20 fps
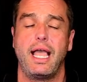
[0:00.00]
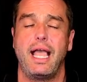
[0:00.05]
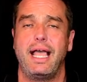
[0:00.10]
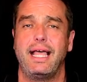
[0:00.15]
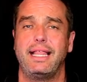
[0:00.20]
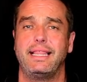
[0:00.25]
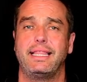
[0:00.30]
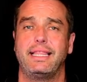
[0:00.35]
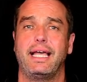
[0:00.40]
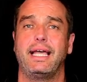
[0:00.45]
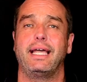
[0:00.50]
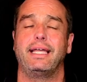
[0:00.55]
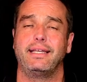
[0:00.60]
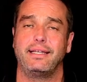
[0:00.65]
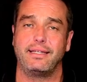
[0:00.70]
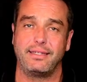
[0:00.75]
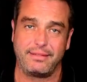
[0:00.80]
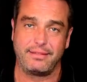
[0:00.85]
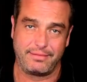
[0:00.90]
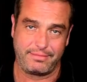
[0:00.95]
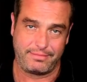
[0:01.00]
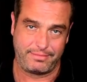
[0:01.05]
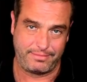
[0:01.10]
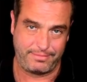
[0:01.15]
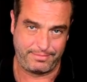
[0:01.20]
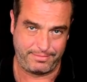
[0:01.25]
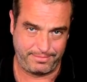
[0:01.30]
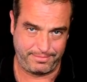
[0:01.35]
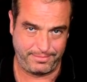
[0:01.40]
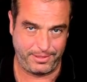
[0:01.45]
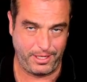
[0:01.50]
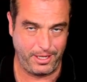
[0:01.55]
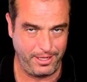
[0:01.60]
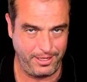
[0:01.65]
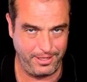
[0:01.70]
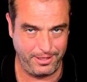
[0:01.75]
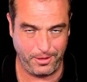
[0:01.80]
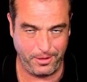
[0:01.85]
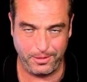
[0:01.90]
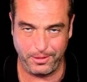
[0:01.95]
And then
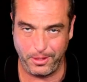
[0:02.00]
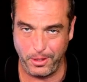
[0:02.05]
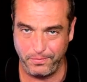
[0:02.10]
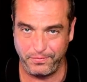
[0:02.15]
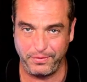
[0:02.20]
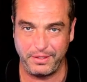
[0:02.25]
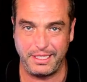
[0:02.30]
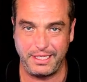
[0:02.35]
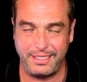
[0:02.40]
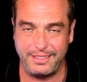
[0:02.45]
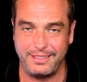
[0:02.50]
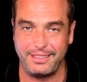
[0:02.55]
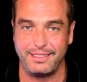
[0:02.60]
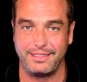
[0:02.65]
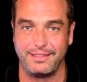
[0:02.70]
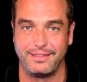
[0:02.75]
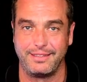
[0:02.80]
hopefully